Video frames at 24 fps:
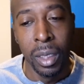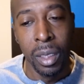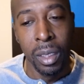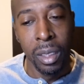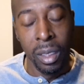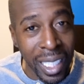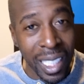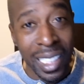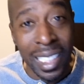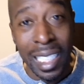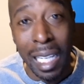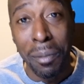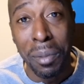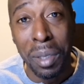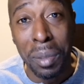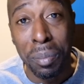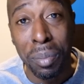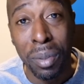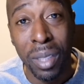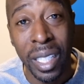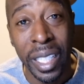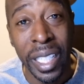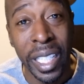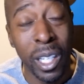Because I've
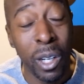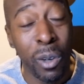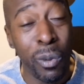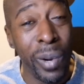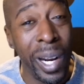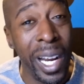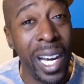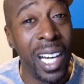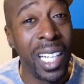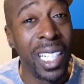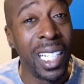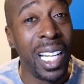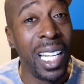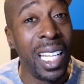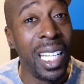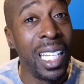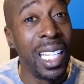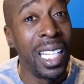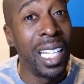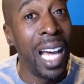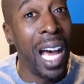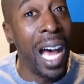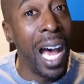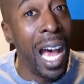been playing around a
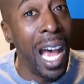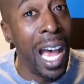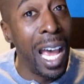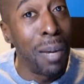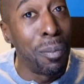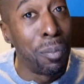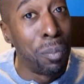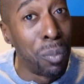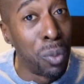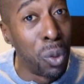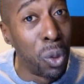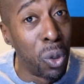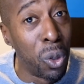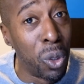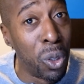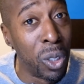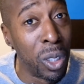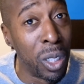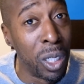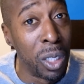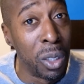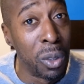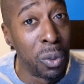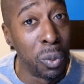lot
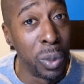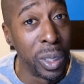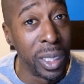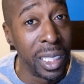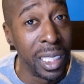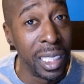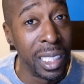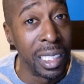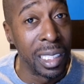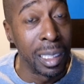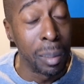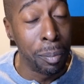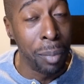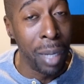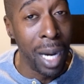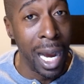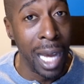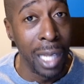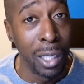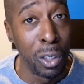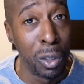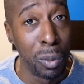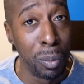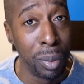more with these
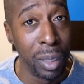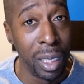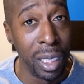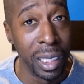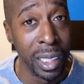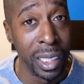Apollo